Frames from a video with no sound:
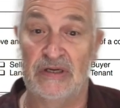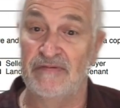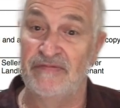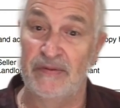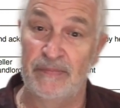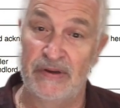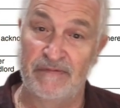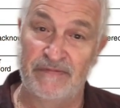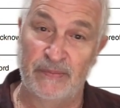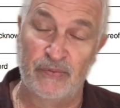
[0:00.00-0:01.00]
If
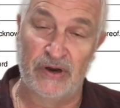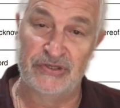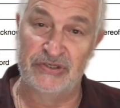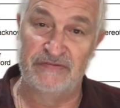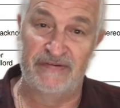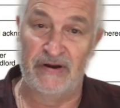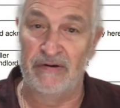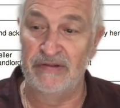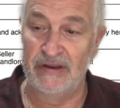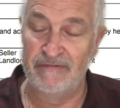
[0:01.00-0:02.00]
the price is fair
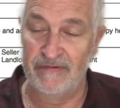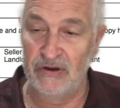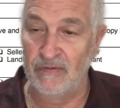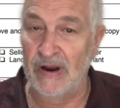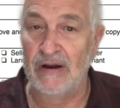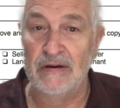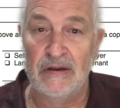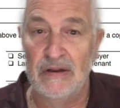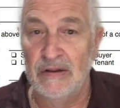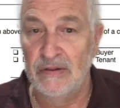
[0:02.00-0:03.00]
and they figure out
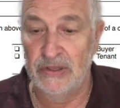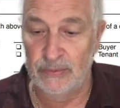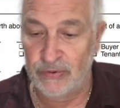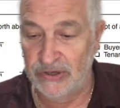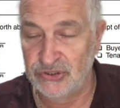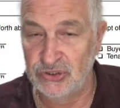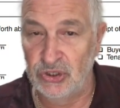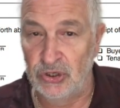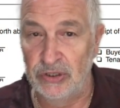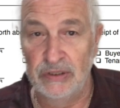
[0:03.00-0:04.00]
that the price is
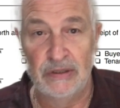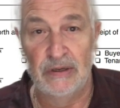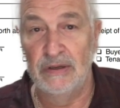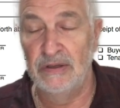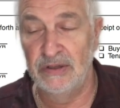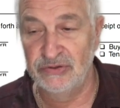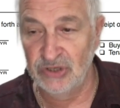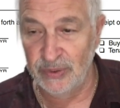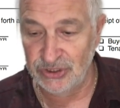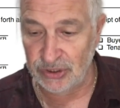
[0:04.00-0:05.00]
good, there's
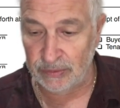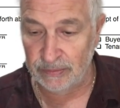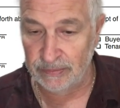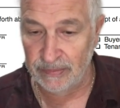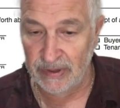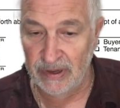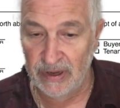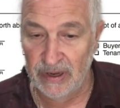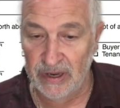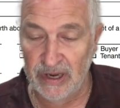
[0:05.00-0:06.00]
no issue.
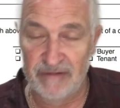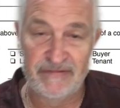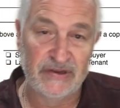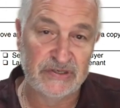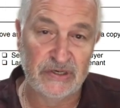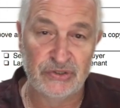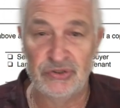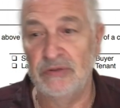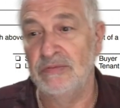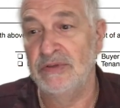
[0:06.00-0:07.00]
If there's an
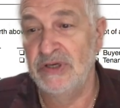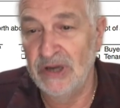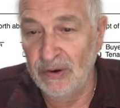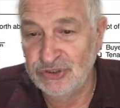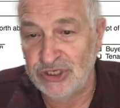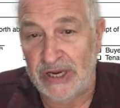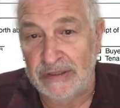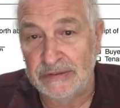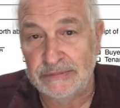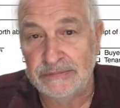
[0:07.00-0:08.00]
issue, you negotiate.
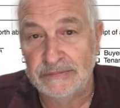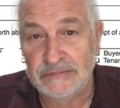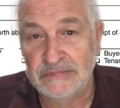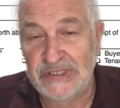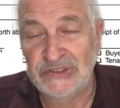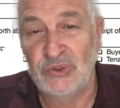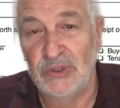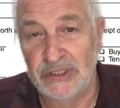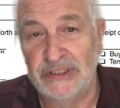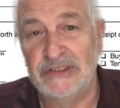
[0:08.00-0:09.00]
That's all
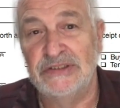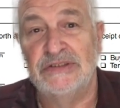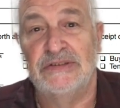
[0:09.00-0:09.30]
it is.